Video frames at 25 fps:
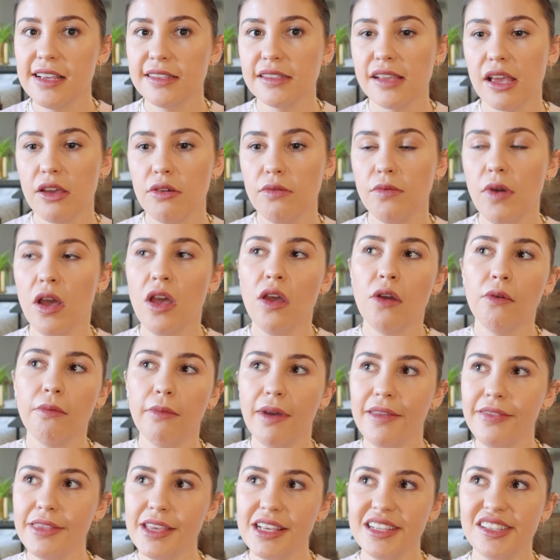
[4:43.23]
so
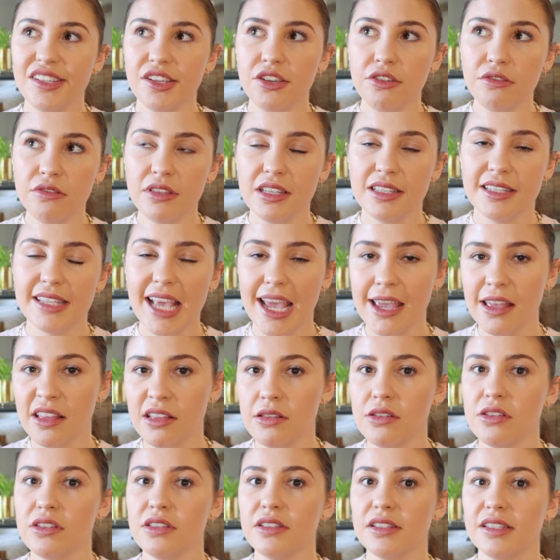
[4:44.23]
when they do the
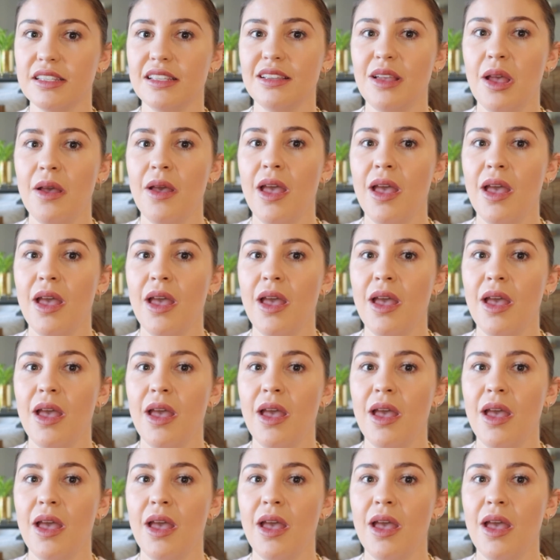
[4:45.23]
sales,